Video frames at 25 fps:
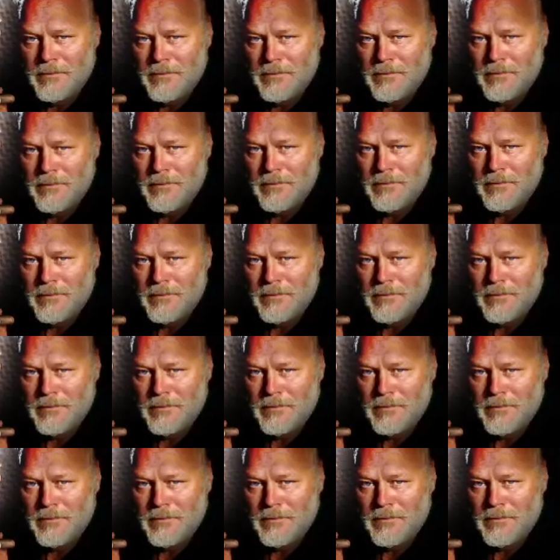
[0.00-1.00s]

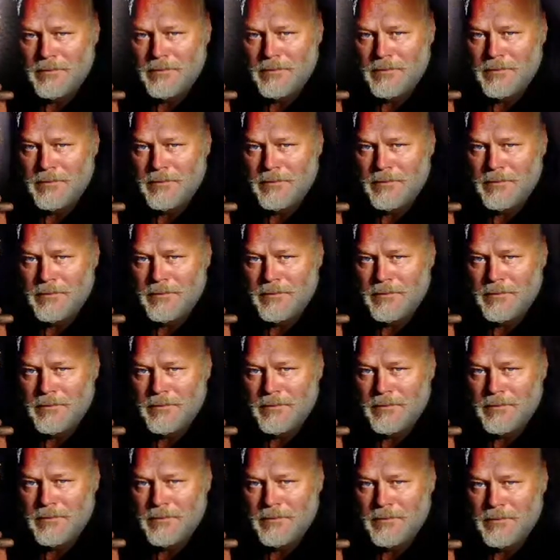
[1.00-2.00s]

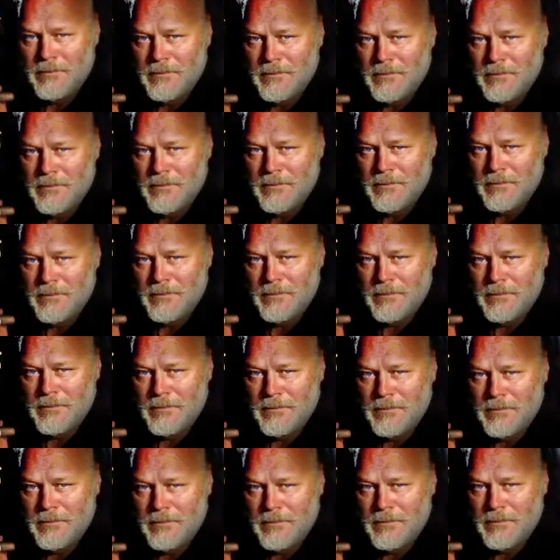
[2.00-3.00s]

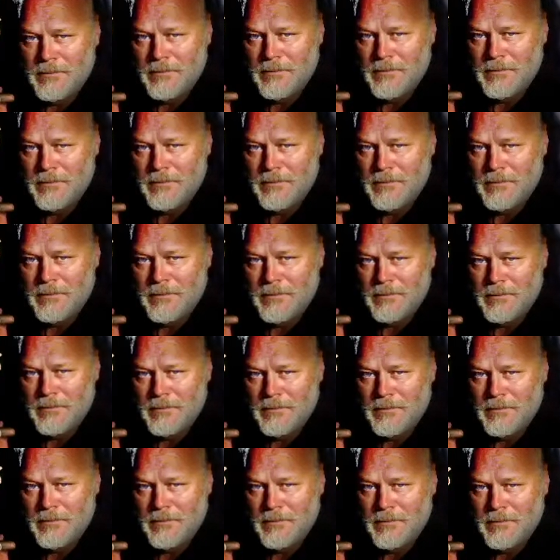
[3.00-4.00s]

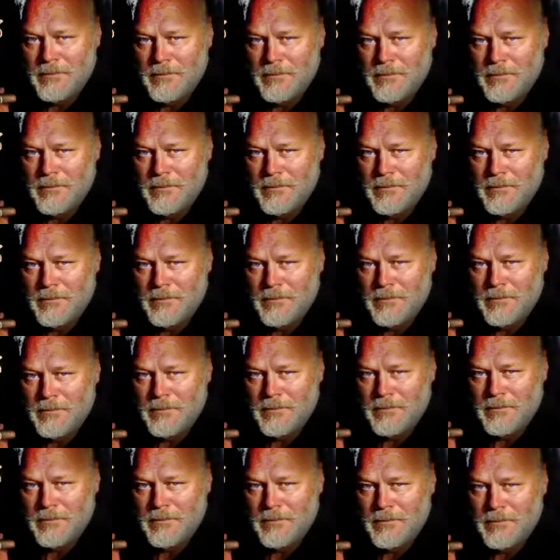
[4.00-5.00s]

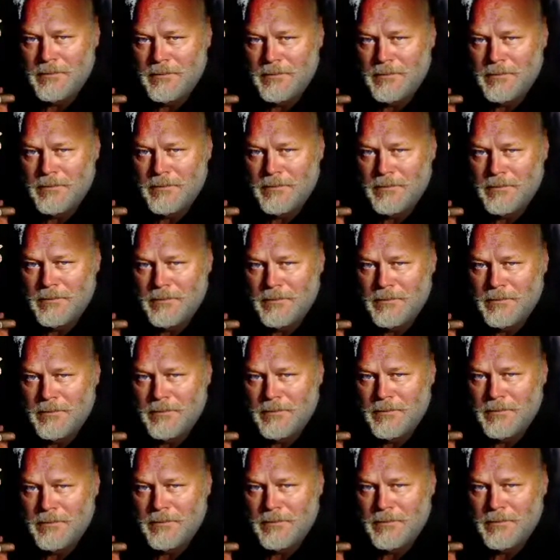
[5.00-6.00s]

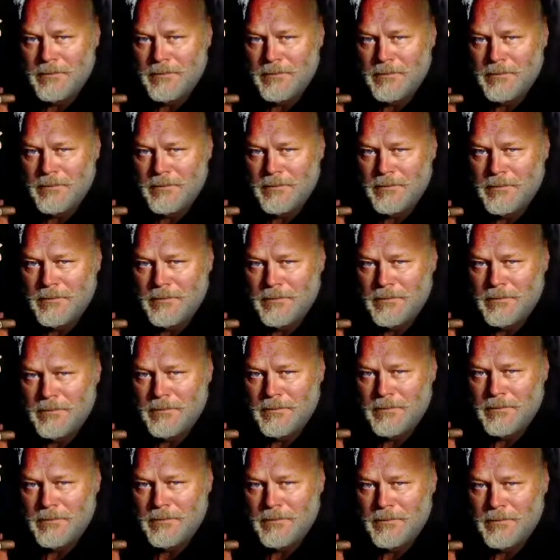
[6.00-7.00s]

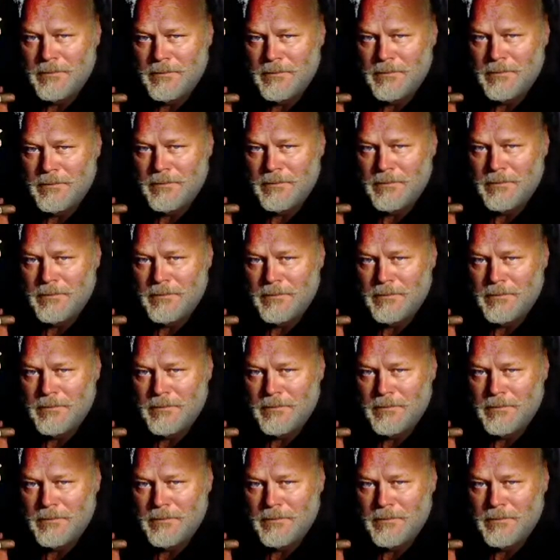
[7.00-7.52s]
(not speaking)